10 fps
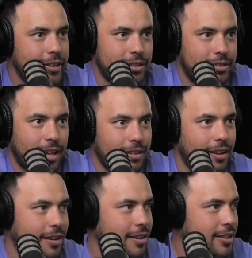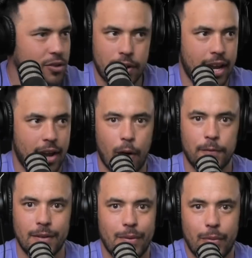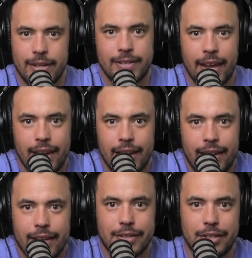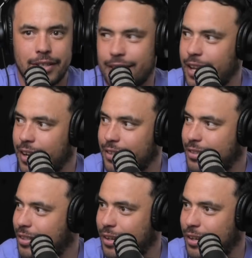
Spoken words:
He just, like, he's not here often, but when he's there, he gets his shit done.